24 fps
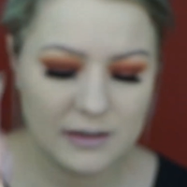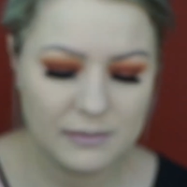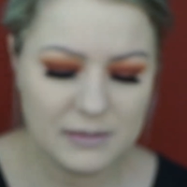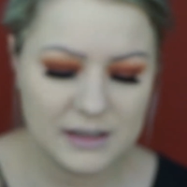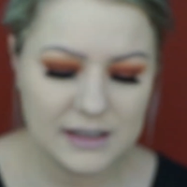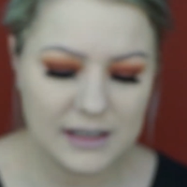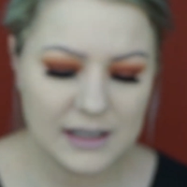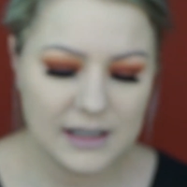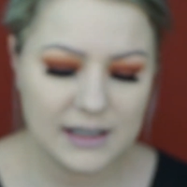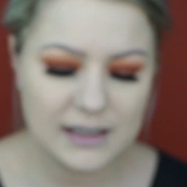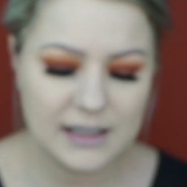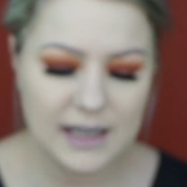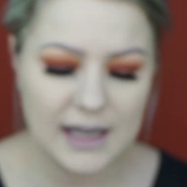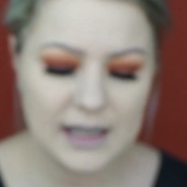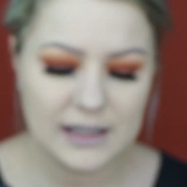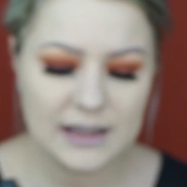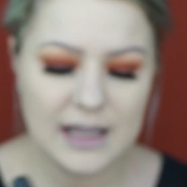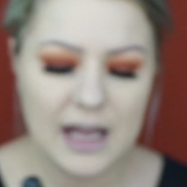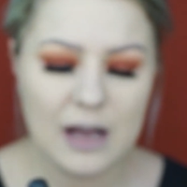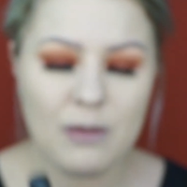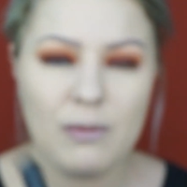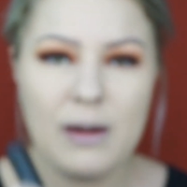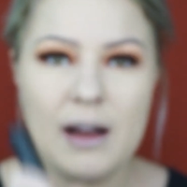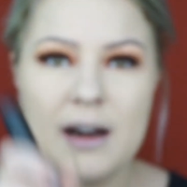So I'm just going to take
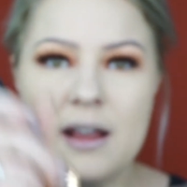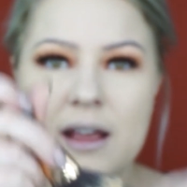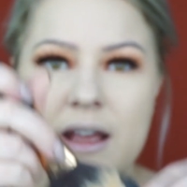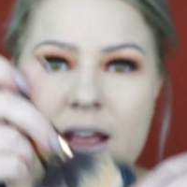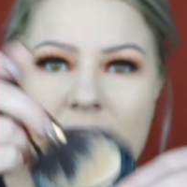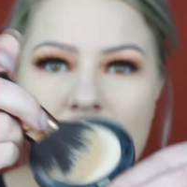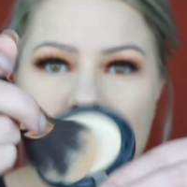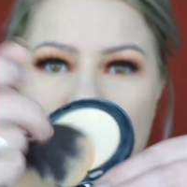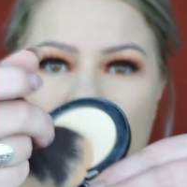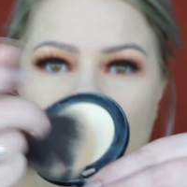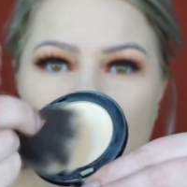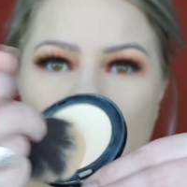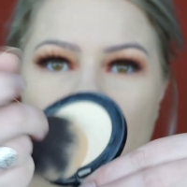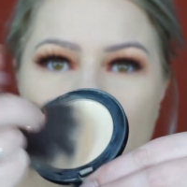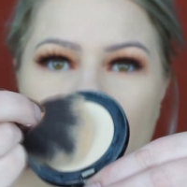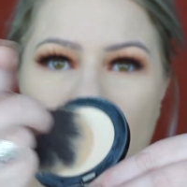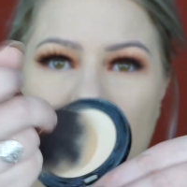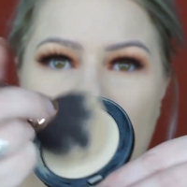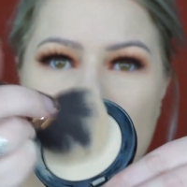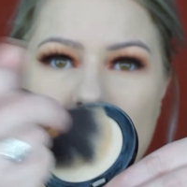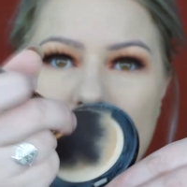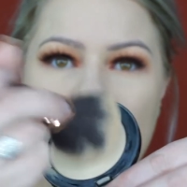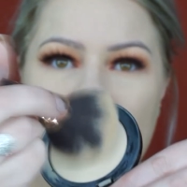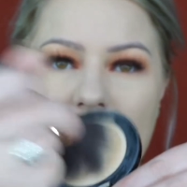that one, pick up
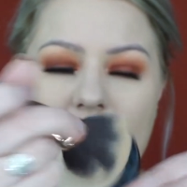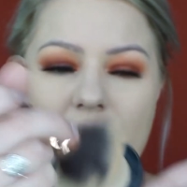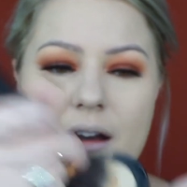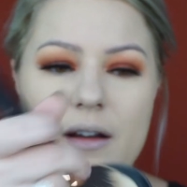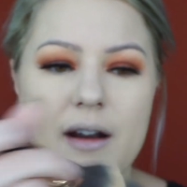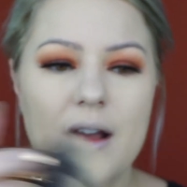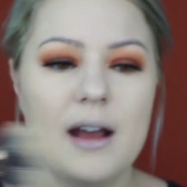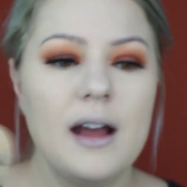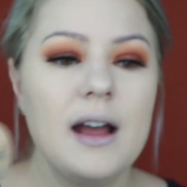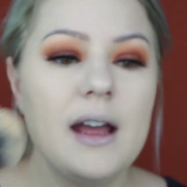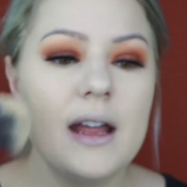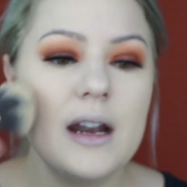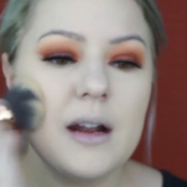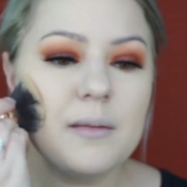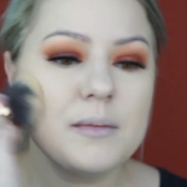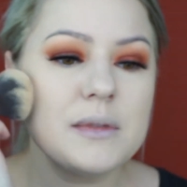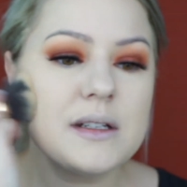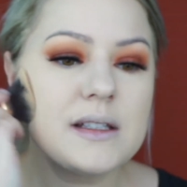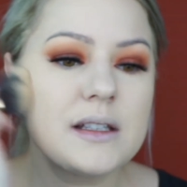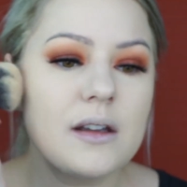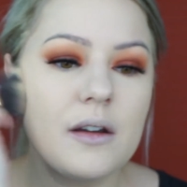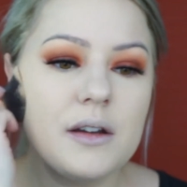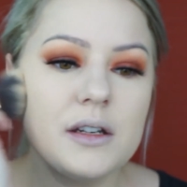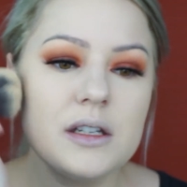my powder, and I'm
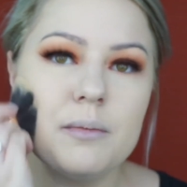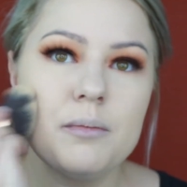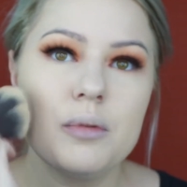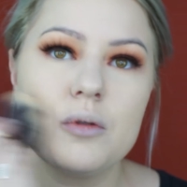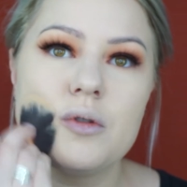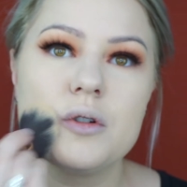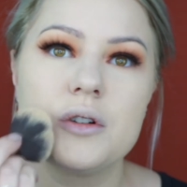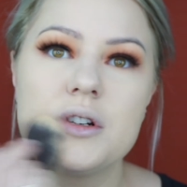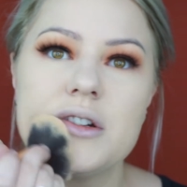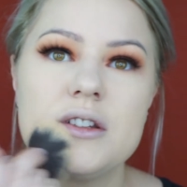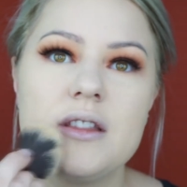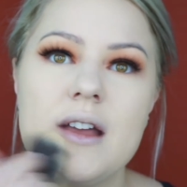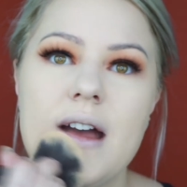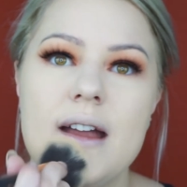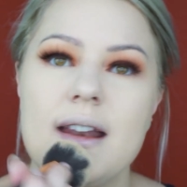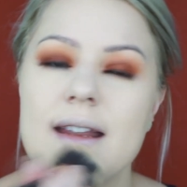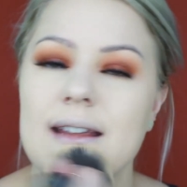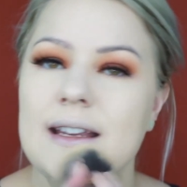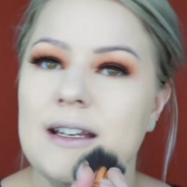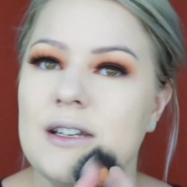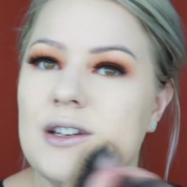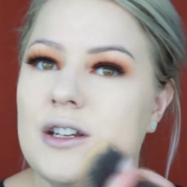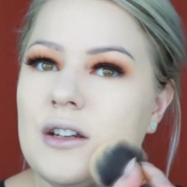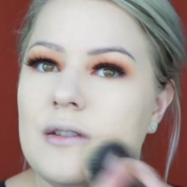just going to push that
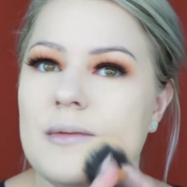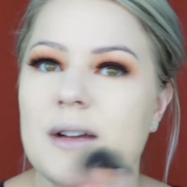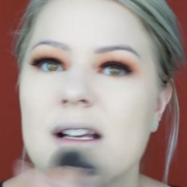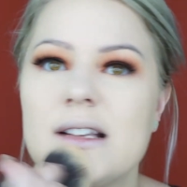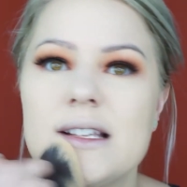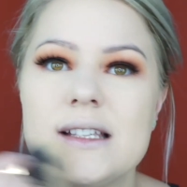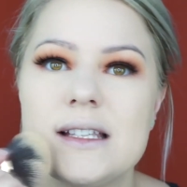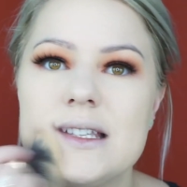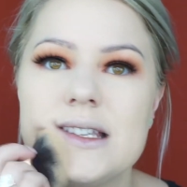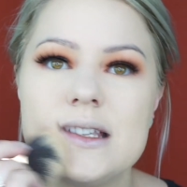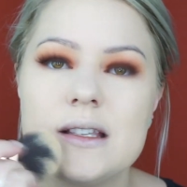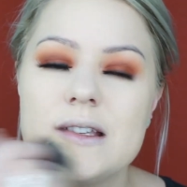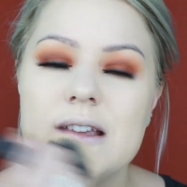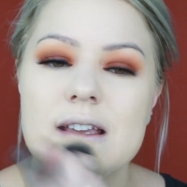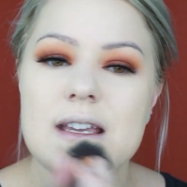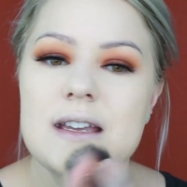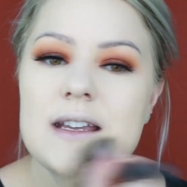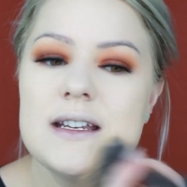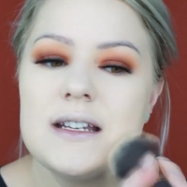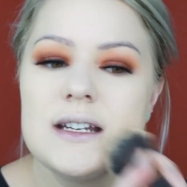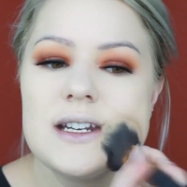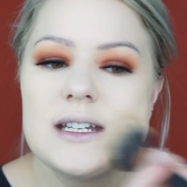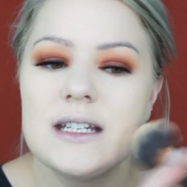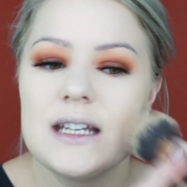into my
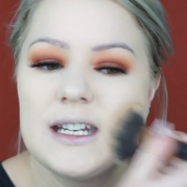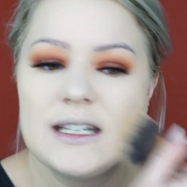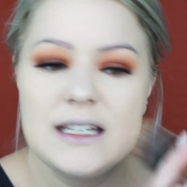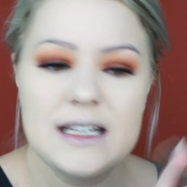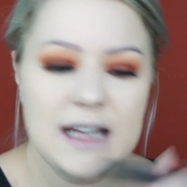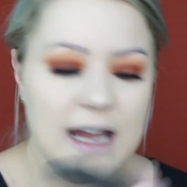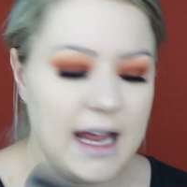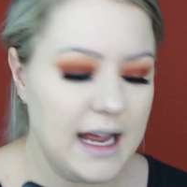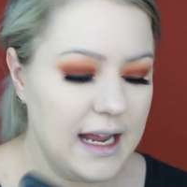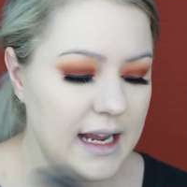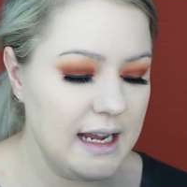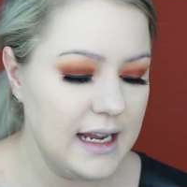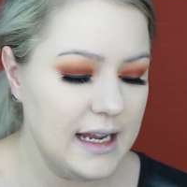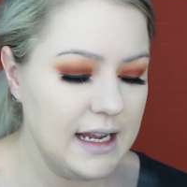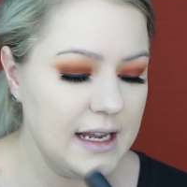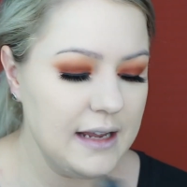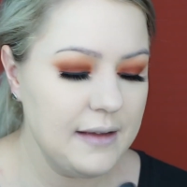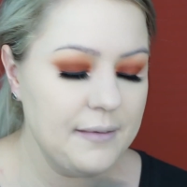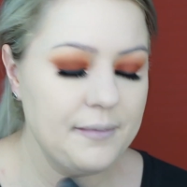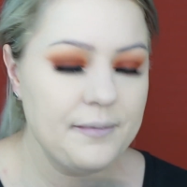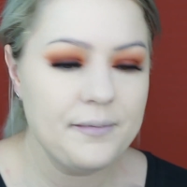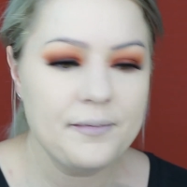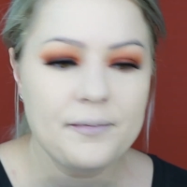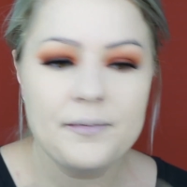skin today.